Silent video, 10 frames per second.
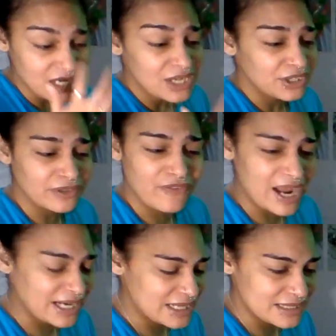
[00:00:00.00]
Your
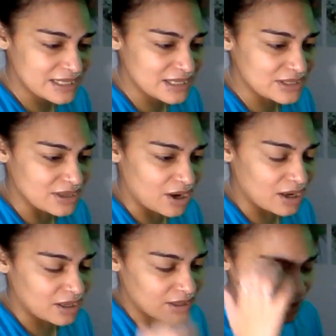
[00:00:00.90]
finances
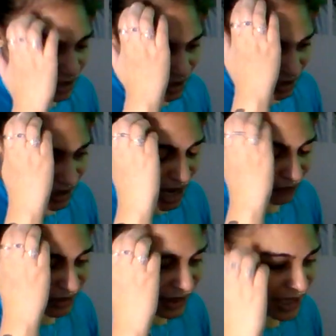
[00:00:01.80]
are,
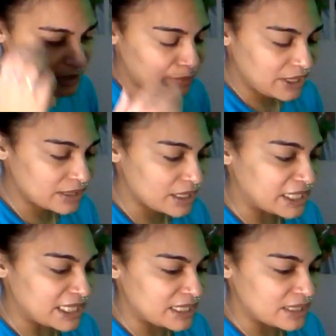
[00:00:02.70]
everything is being, like,
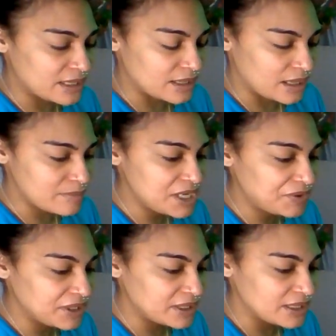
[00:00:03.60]
I'm
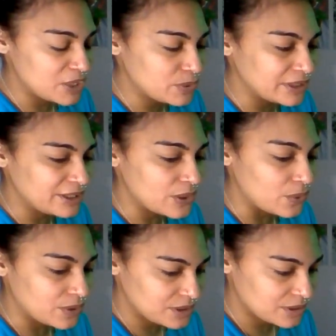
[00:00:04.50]
hearing, equally
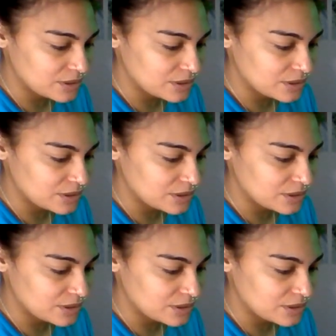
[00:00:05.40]
yoked.